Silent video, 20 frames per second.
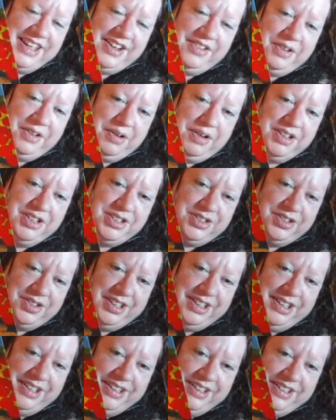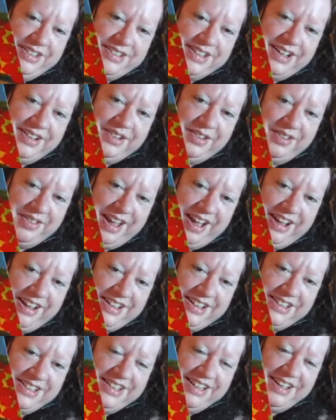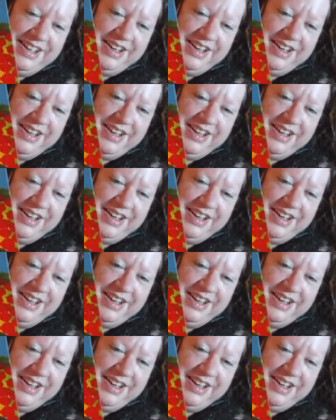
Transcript: They grow on trees. I know that.